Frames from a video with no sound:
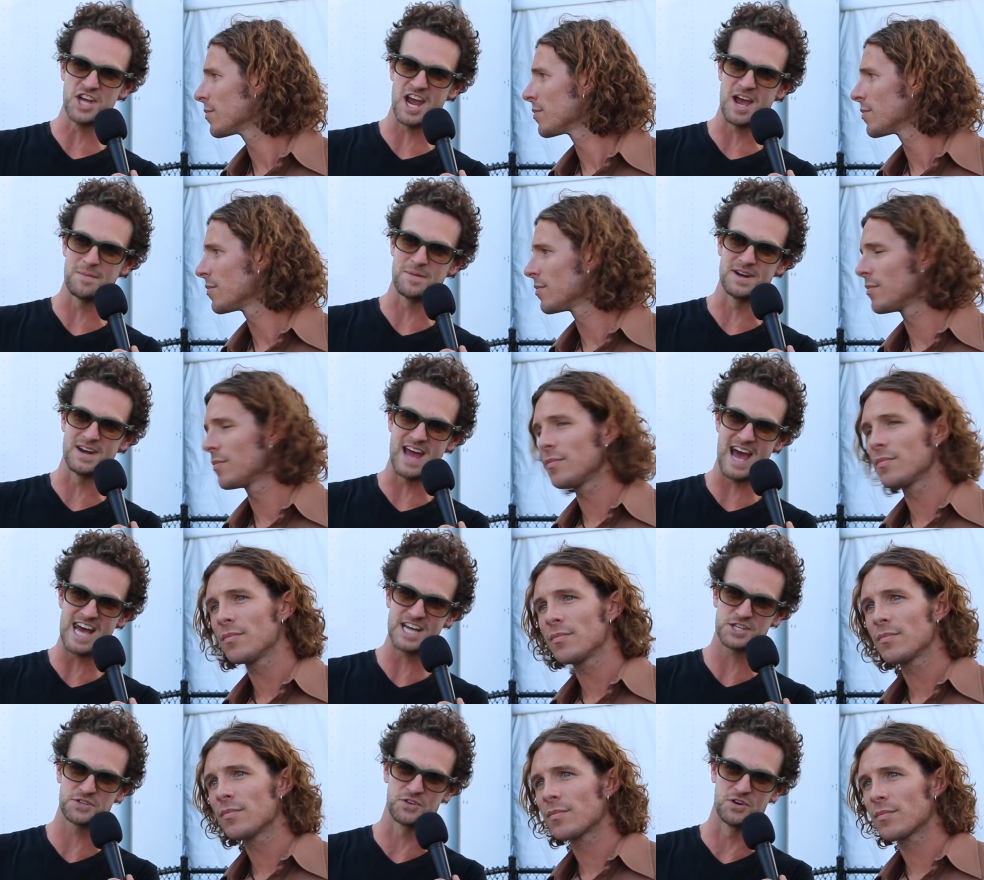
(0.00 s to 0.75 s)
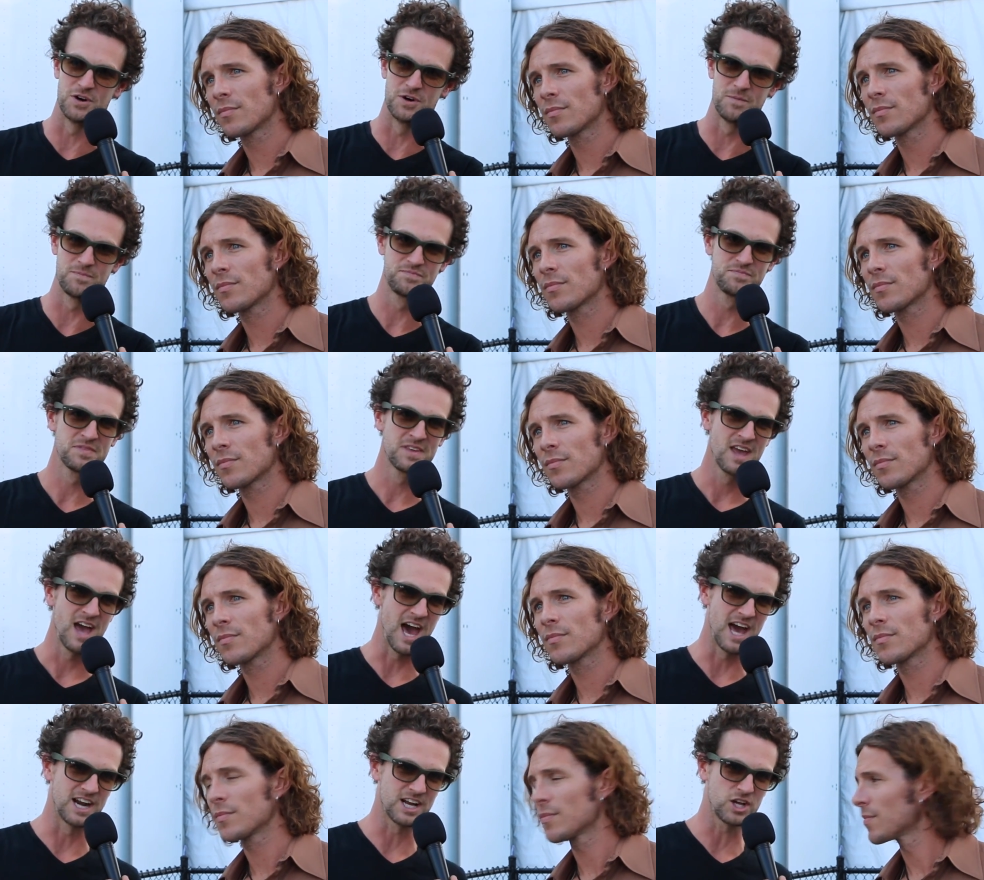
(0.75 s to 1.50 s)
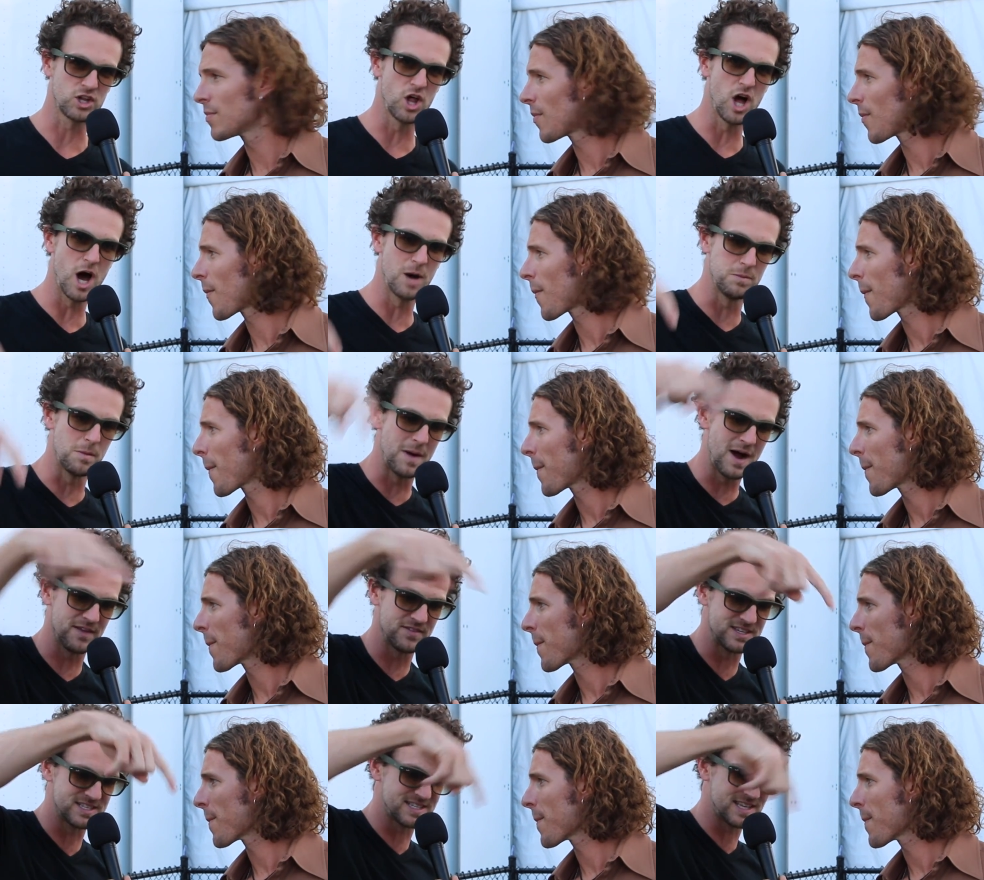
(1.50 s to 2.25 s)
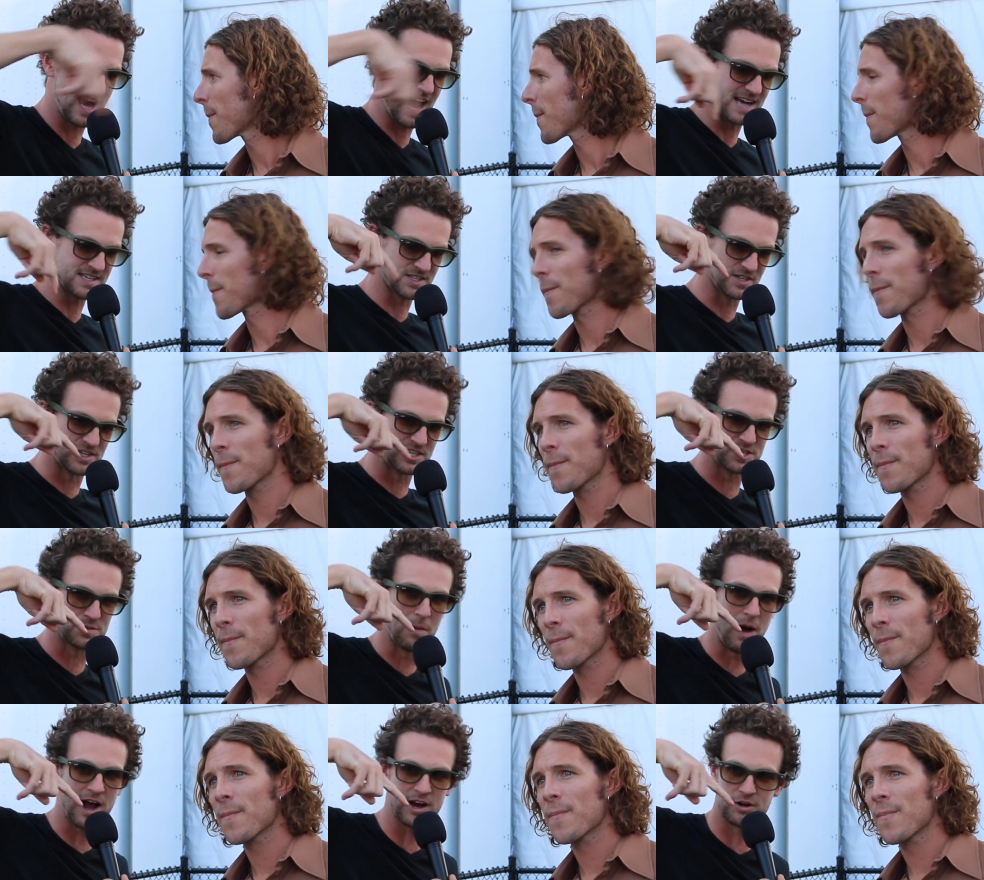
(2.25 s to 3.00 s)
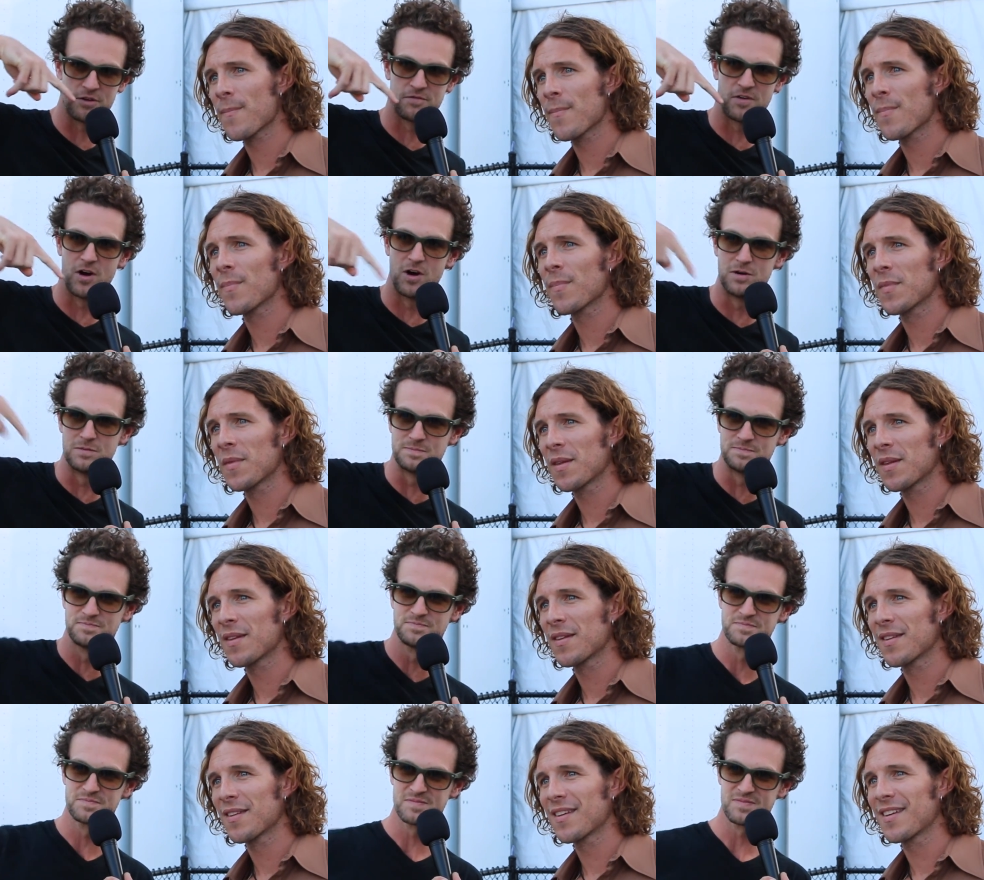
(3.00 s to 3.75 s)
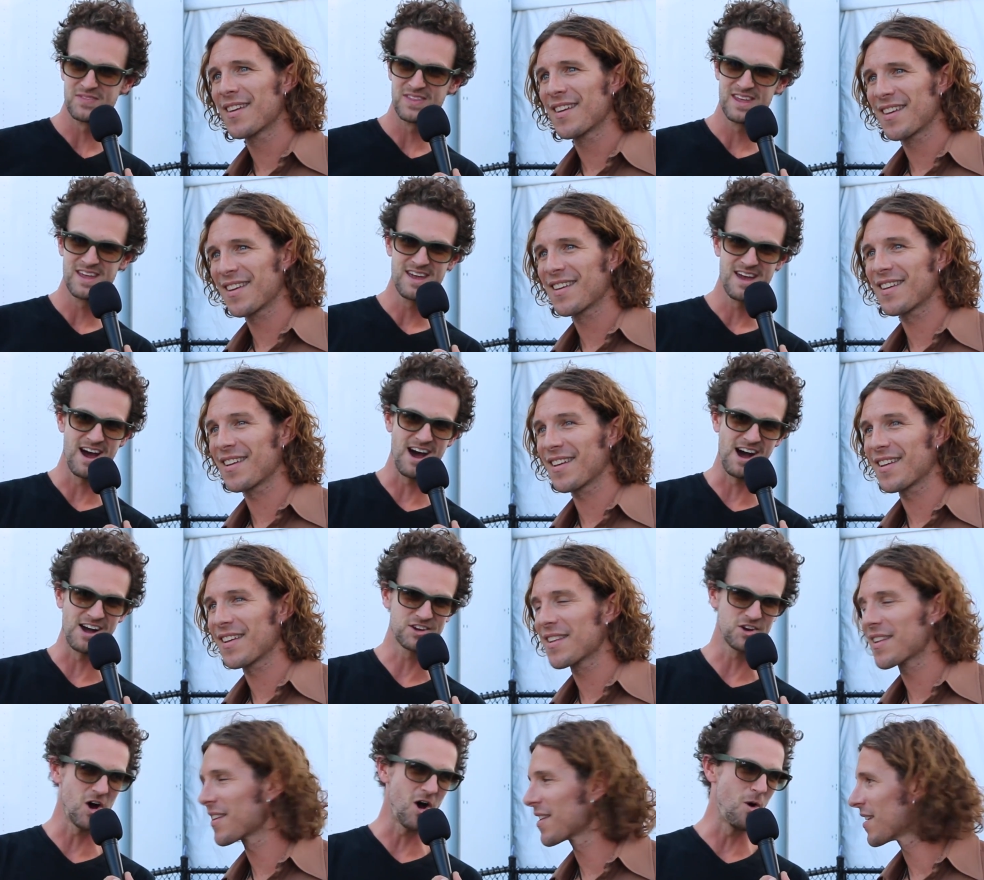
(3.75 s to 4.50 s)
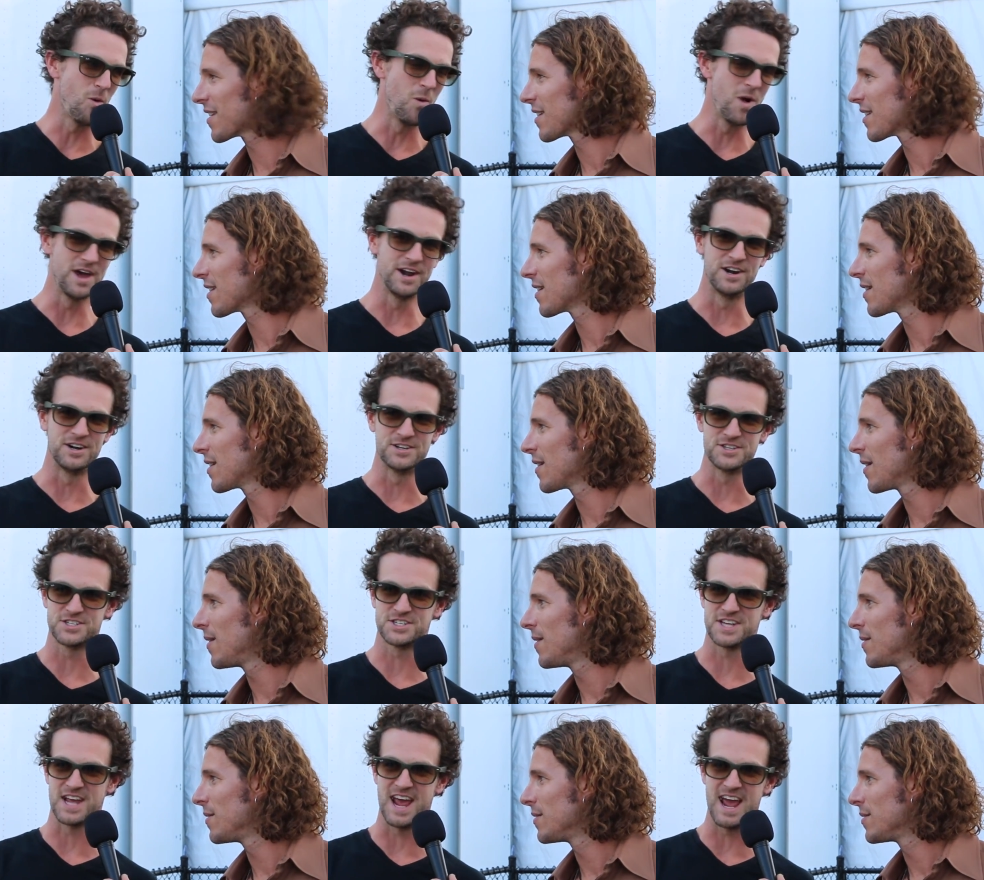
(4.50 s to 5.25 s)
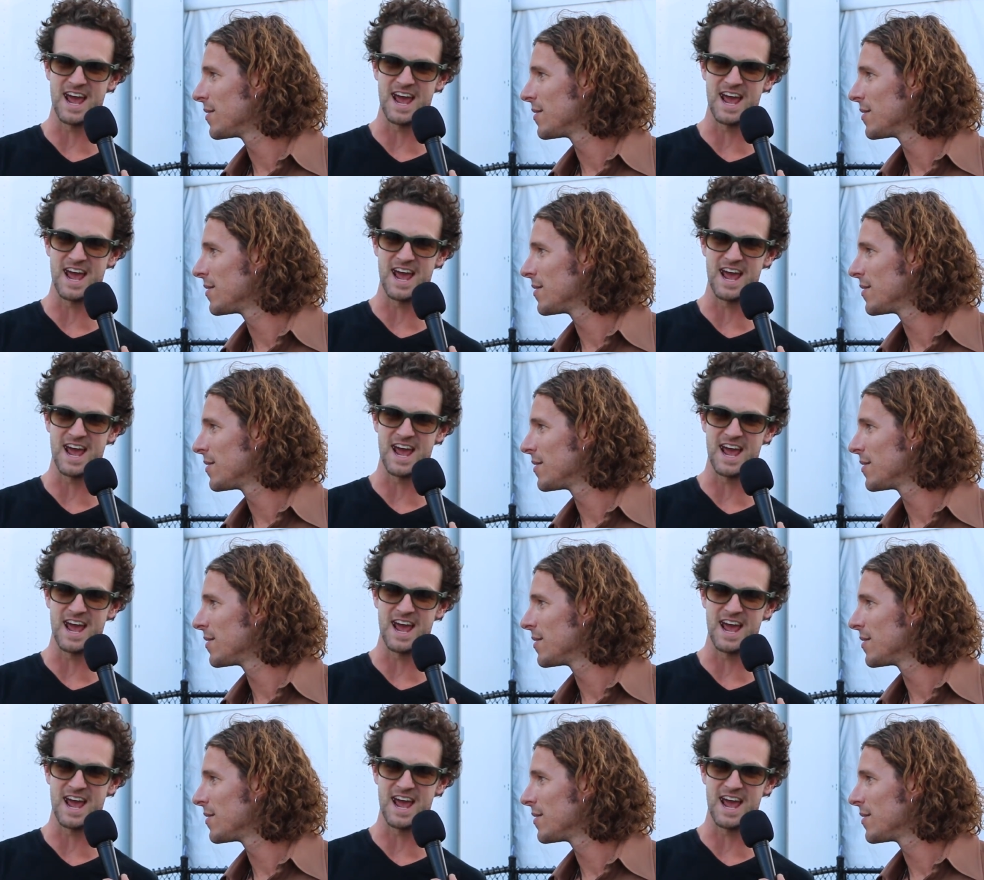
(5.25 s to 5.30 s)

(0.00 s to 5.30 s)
Speaker 1: Jam in Nashville at a club about the size of this microphone uh, called Winners,